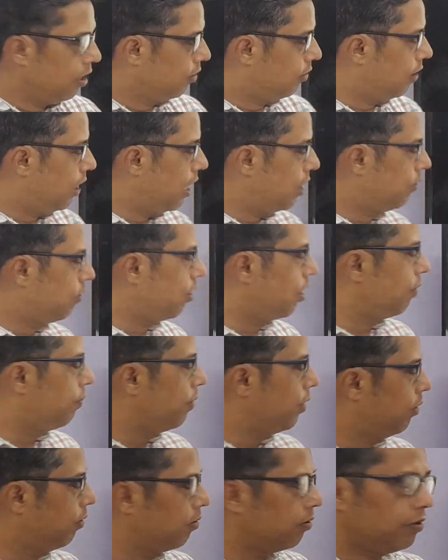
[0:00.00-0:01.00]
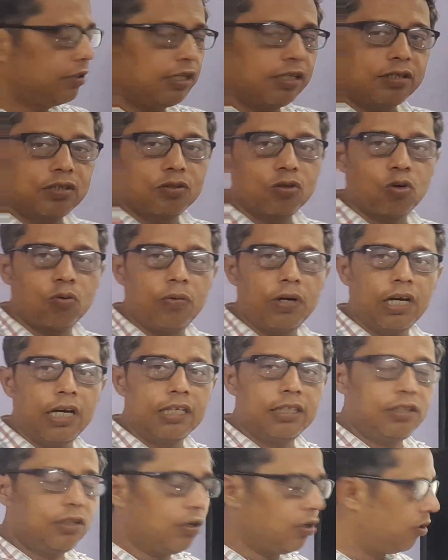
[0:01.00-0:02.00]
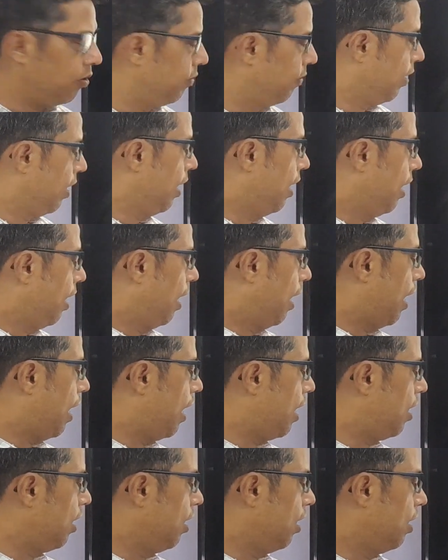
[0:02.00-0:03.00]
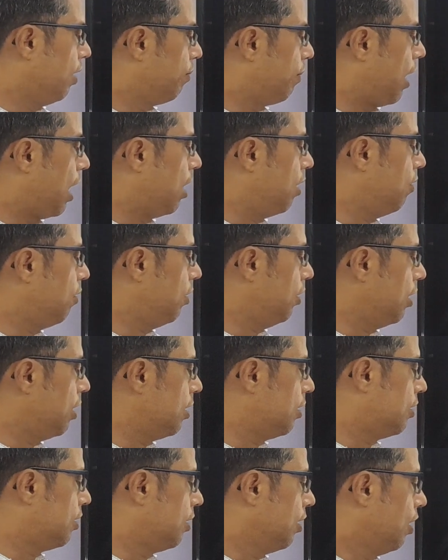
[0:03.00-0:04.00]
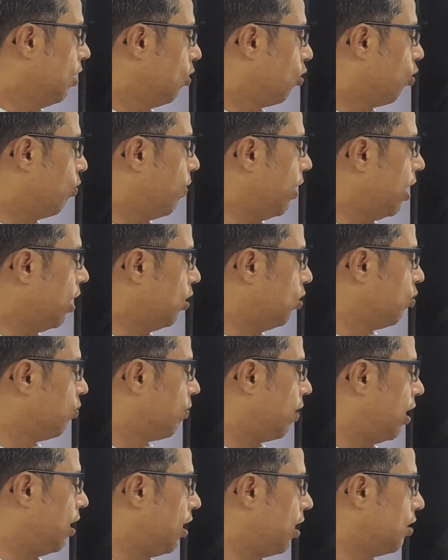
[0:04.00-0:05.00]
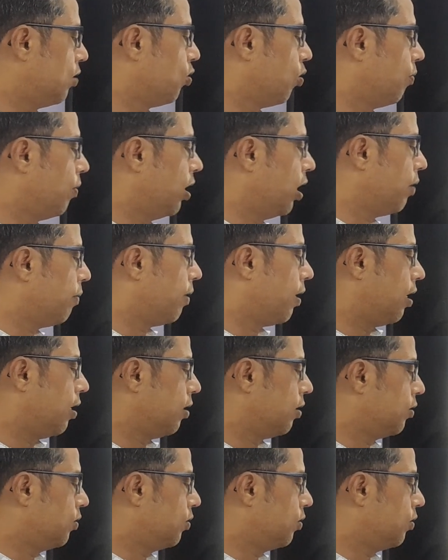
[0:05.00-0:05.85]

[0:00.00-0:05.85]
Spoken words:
So resonant frequency is omega 0 and bandwidth is omega 2 minus omega 1.